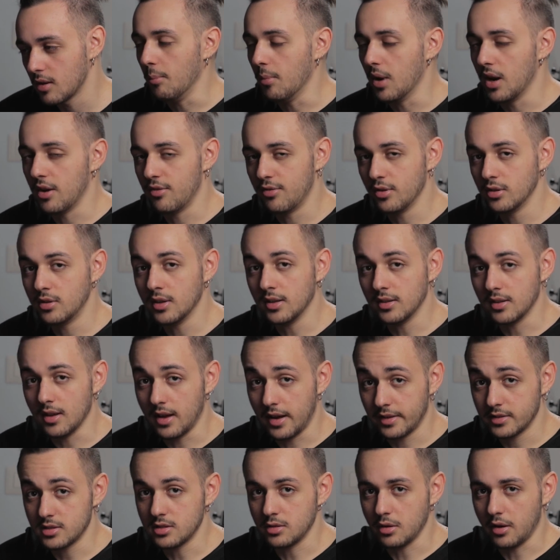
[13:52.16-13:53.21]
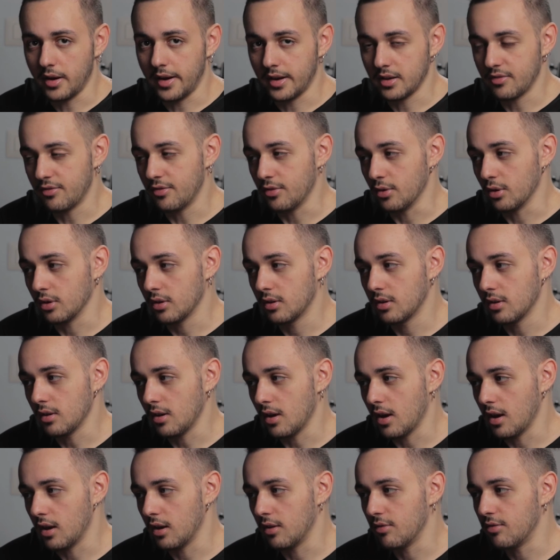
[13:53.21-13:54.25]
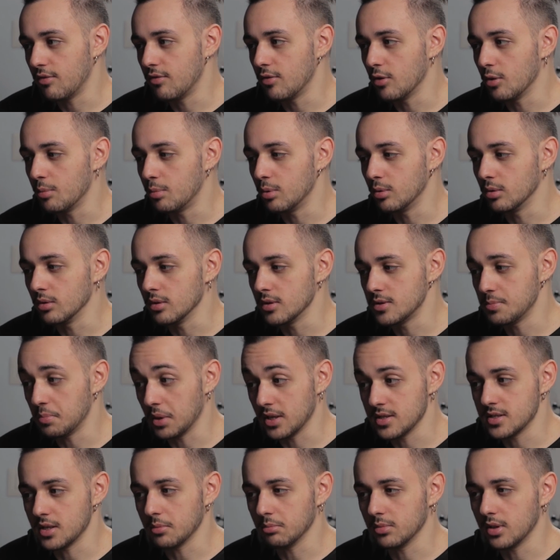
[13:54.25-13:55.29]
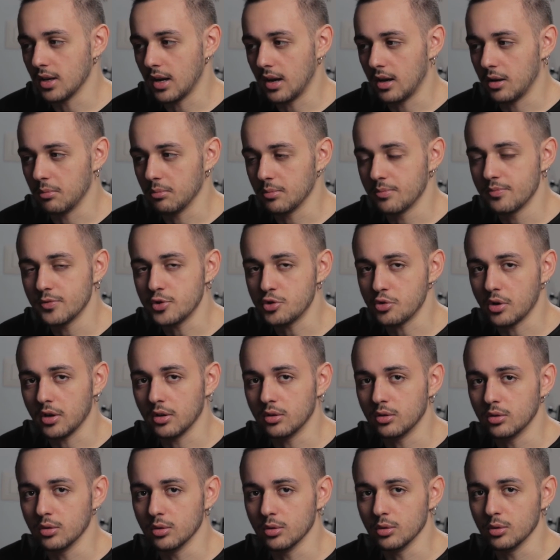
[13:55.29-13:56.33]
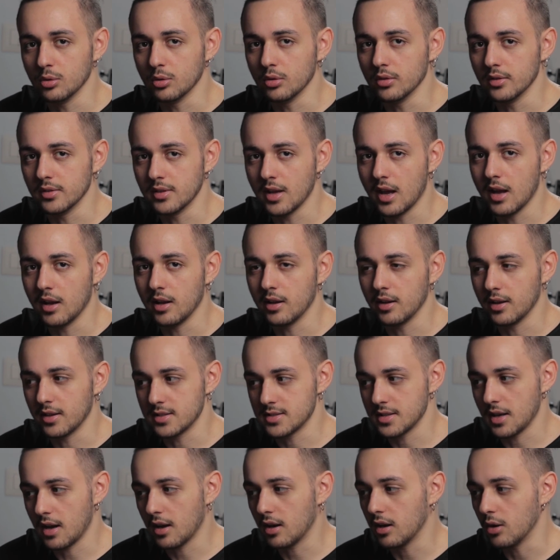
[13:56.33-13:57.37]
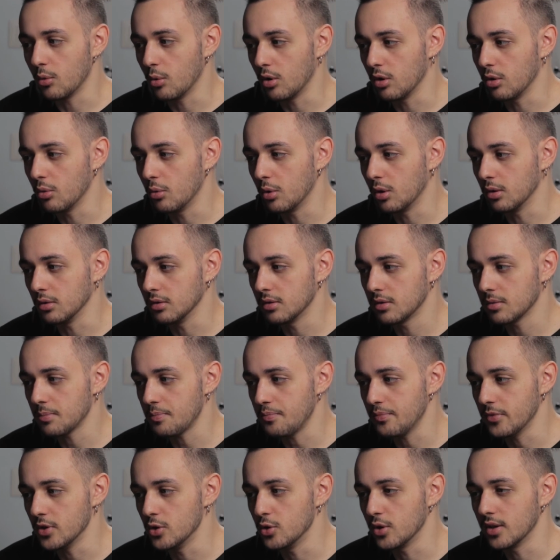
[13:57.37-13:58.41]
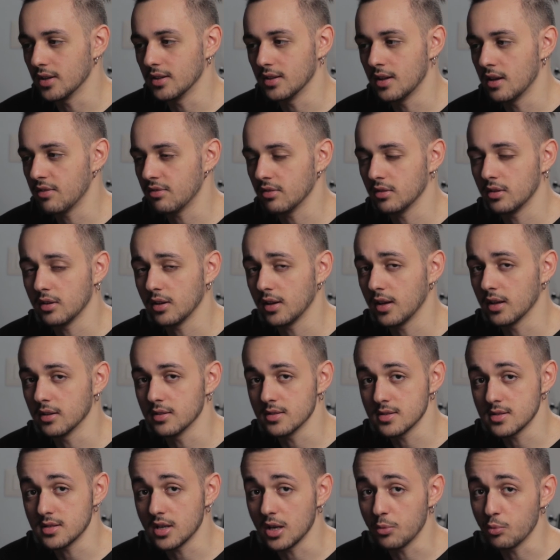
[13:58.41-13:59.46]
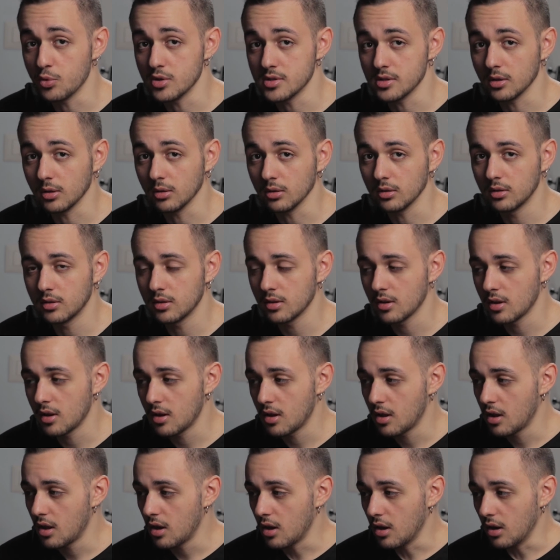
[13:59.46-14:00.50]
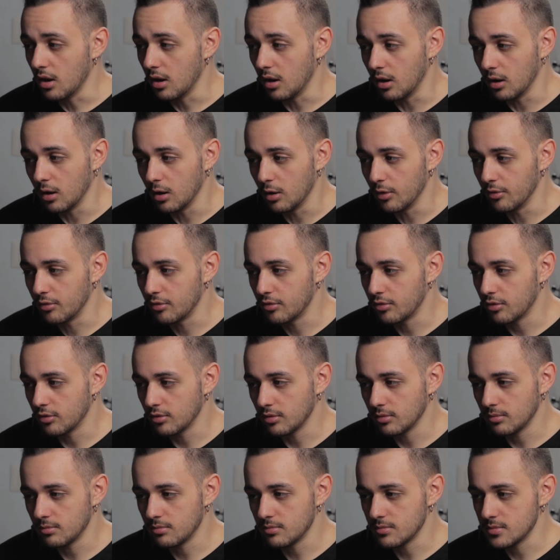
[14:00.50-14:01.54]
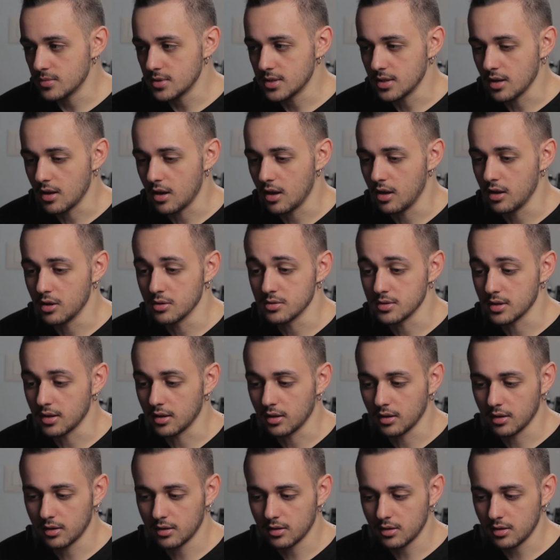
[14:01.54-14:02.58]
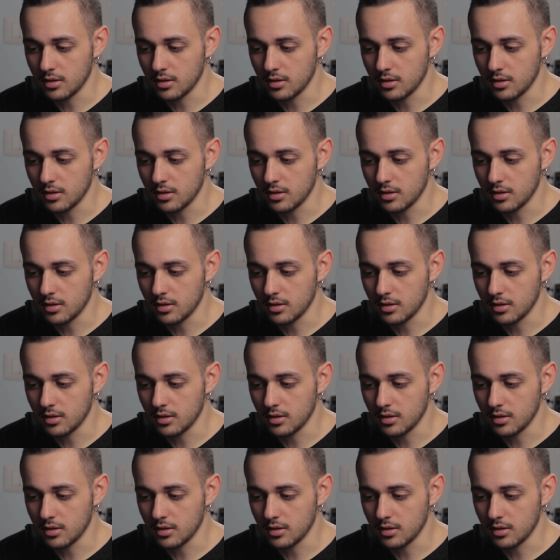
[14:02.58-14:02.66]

But if you take the extra effort and if you spend some time trying to dial in exactly what you want, you can definitely get the same result of, say, using